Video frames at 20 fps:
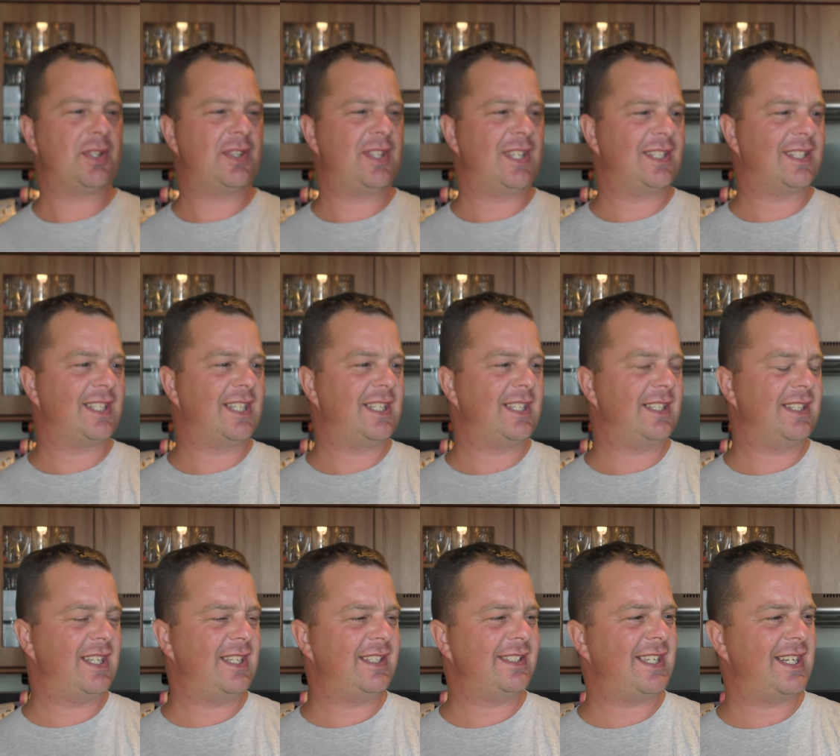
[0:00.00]
I think that,
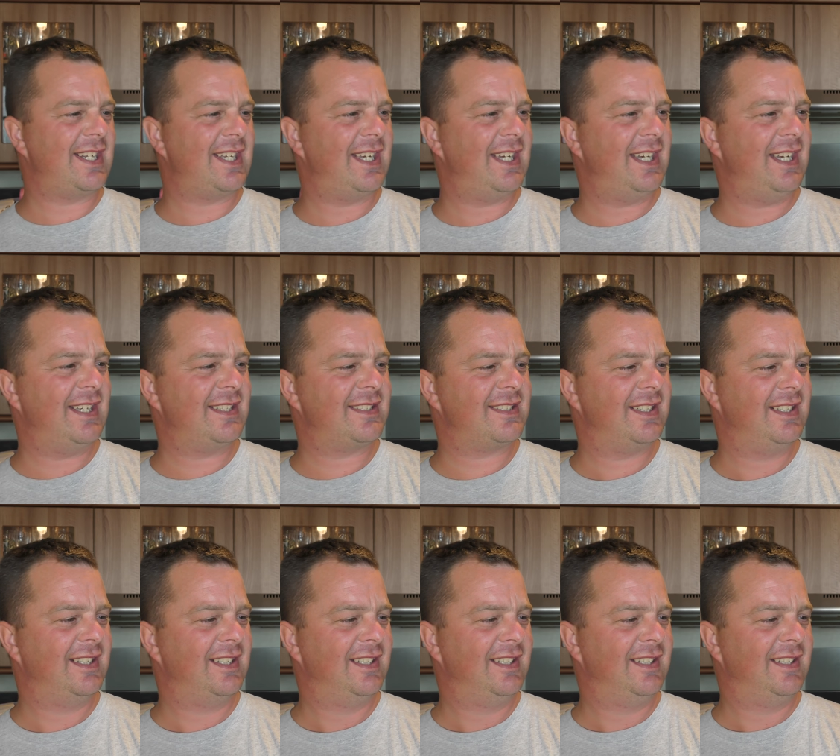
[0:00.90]
is that a heart?
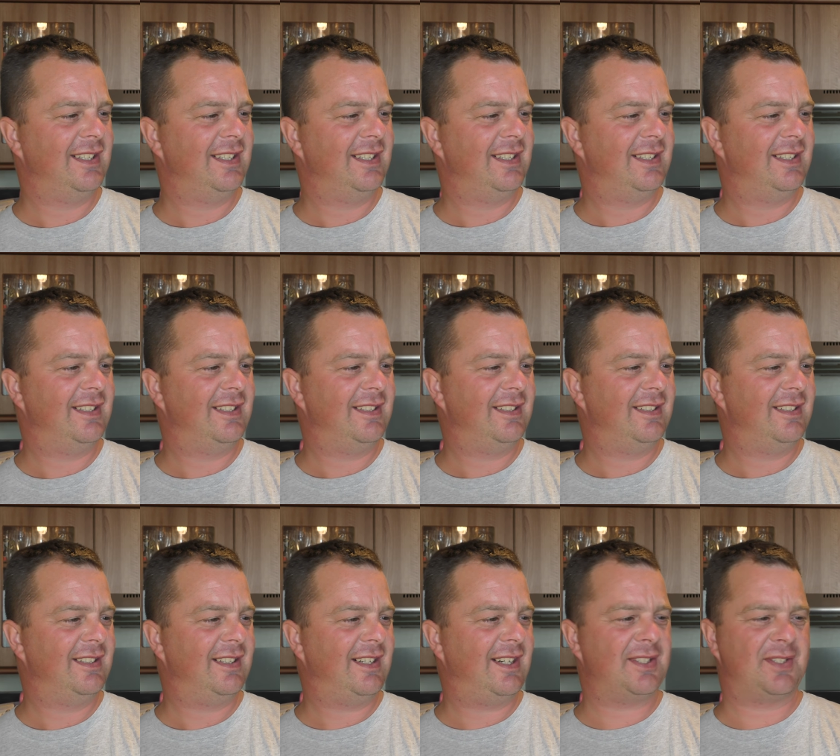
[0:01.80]

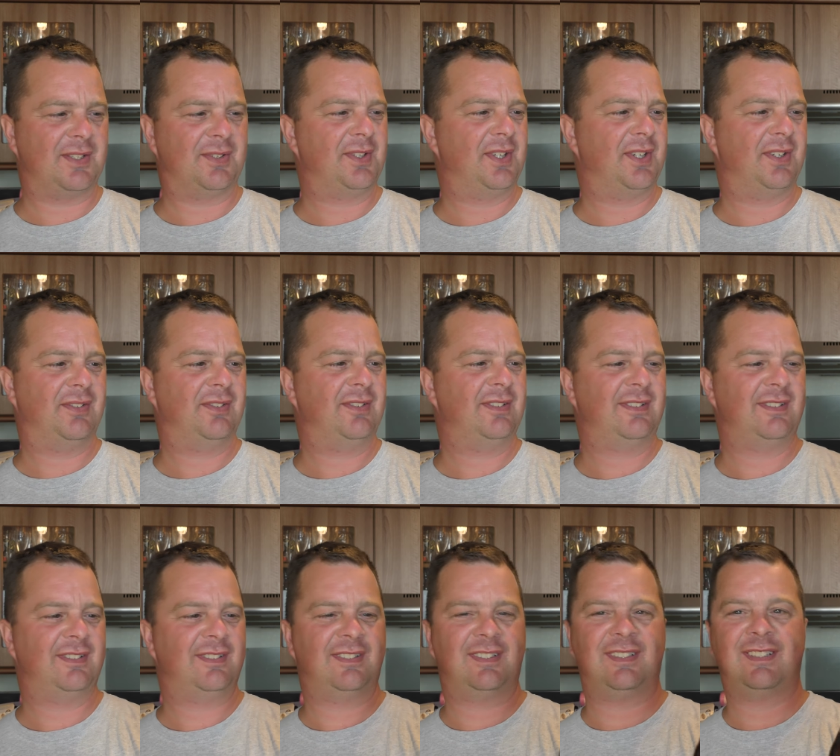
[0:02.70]
I don't know.
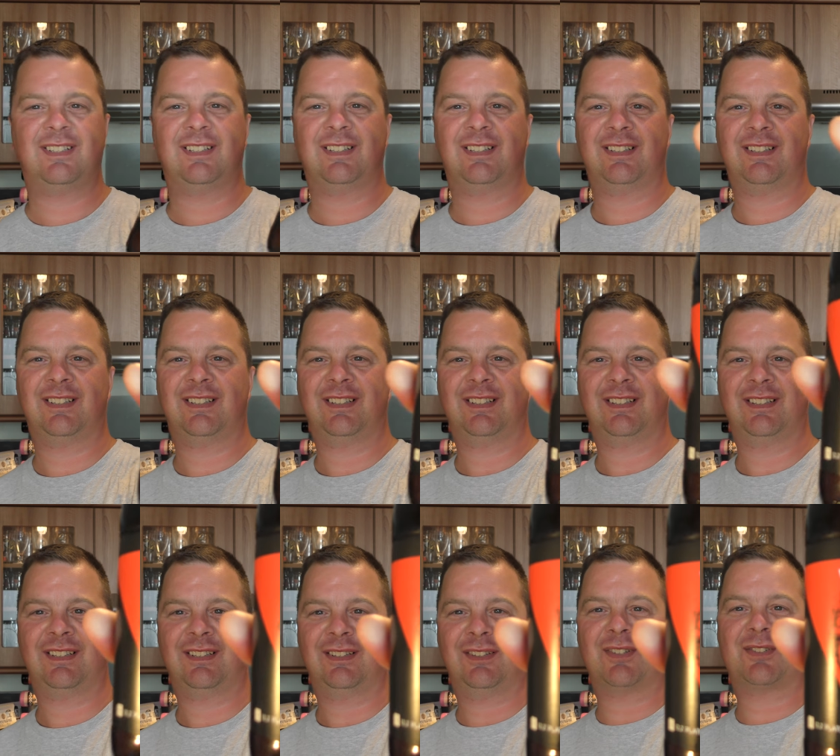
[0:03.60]

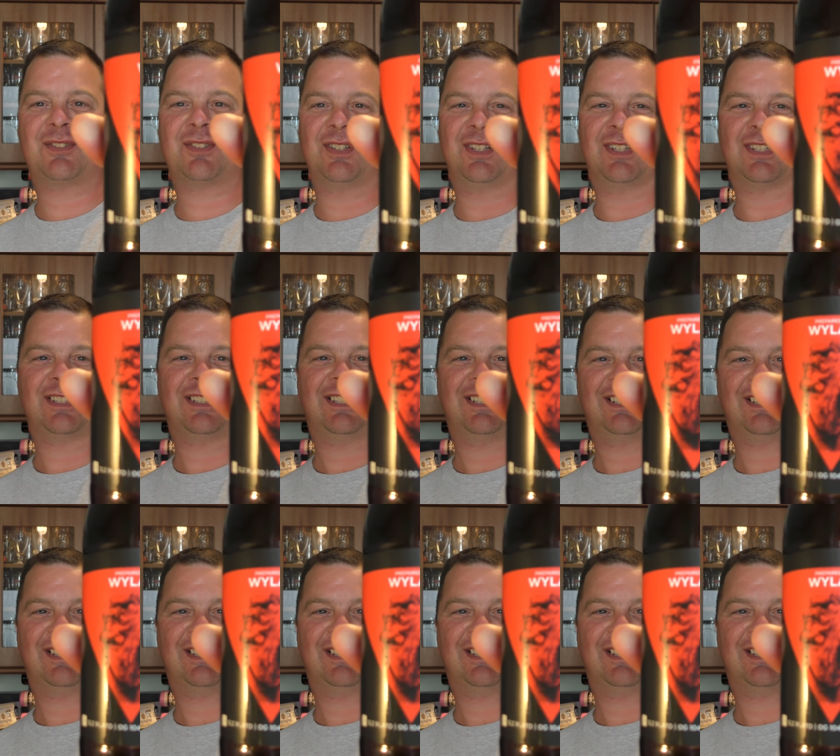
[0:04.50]
Looks like.